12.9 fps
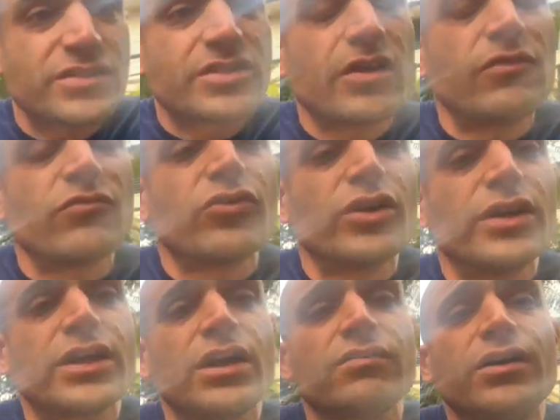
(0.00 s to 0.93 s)
don't really
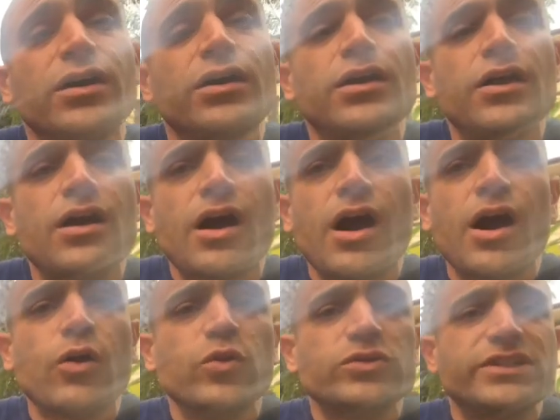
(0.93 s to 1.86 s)
cover
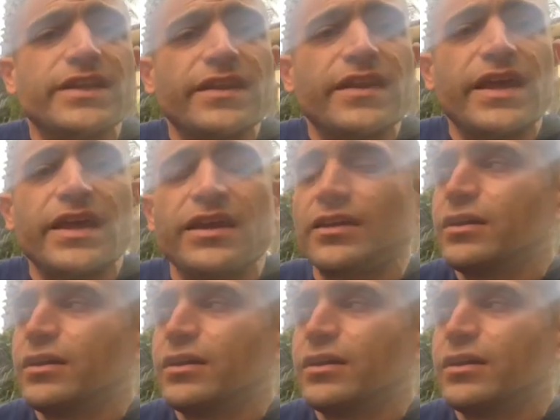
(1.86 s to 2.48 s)
holes in the net